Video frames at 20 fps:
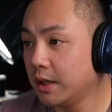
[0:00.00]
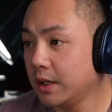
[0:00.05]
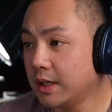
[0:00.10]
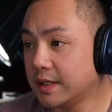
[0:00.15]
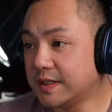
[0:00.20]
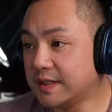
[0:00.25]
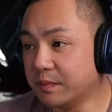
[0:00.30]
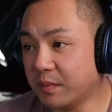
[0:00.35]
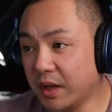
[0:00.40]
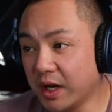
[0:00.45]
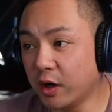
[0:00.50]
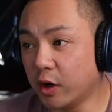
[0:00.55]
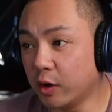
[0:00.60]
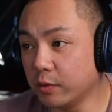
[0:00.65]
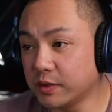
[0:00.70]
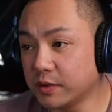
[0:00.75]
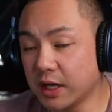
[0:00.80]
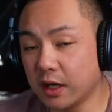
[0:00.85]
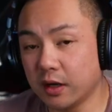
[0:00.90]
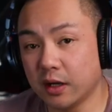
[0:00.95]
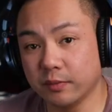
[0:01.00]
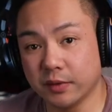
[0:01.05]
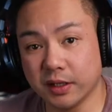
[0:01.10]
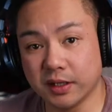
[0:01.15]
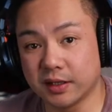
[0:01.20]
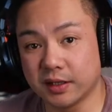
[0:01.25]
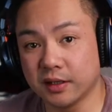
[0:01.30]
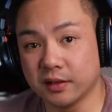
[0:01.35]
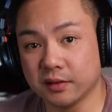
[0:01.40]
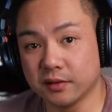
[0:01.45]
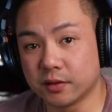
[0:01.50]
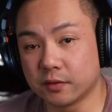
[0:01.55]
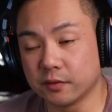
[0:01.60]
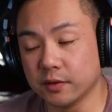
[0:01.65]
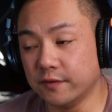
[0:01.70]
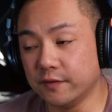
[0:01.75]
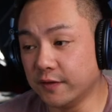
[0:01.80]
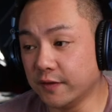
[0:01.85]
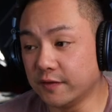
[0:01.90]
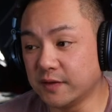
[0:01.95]
It's in my hometown. I'm like literally
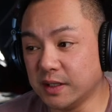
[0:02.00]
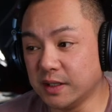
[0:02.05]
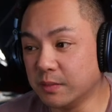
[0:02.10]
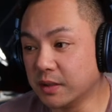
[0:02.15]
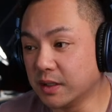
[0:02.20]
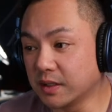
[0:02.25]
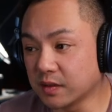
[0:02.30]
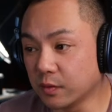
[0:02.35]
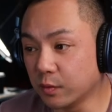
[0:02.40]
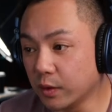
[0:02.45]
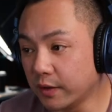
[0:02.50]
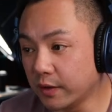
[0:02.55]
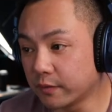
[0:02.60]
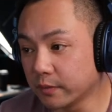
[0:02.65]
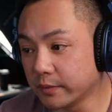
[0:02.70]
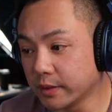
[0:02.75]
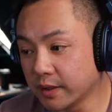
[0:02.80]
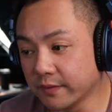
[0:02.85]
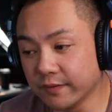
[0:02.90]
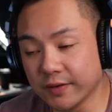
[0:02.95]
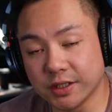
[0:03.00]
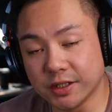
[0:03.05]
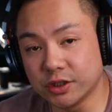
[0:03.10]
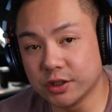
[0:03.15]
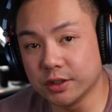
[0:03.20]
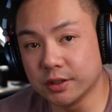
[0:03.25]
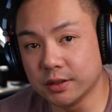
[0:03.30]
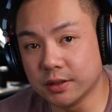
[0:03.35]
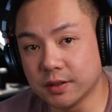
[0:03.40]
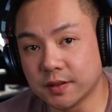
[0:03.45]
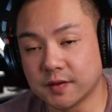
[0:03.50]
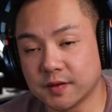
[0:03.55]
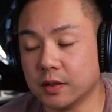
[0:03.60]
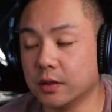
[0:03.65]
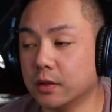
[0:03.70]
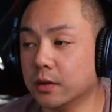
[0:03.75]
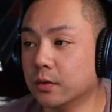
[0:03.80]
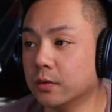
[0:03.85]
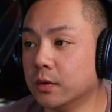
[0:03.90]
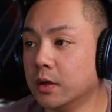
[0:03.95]
fifteen minutes away from the convention,
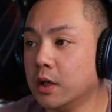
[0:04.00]
so